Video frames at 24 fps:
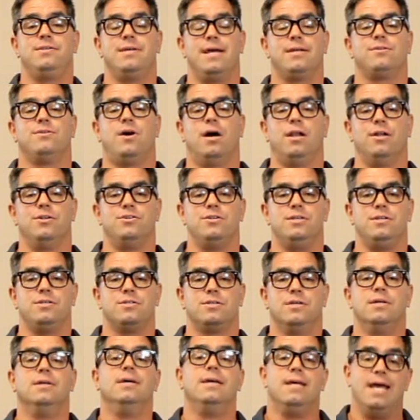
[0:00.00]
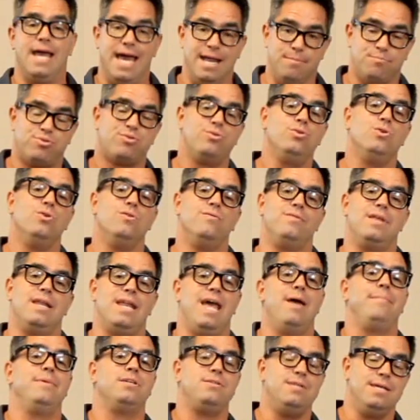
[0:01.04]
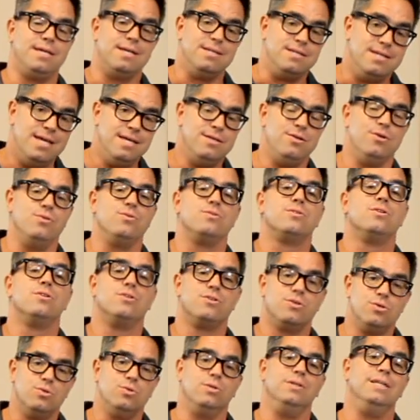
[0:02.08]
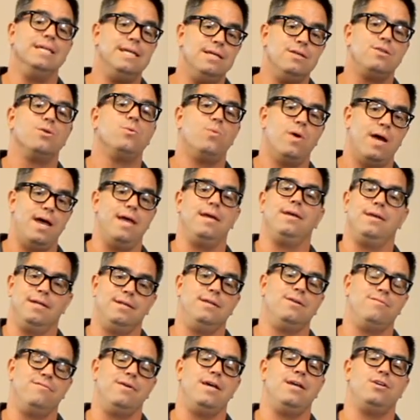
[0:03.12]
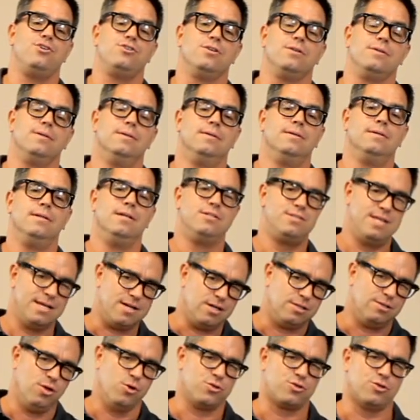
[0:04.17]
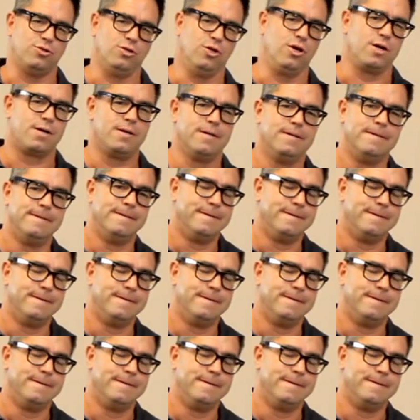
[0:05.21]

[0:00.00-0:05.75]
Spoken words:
technologies and prove that MSD continues to lead the way in innovation. Let's take a closer look.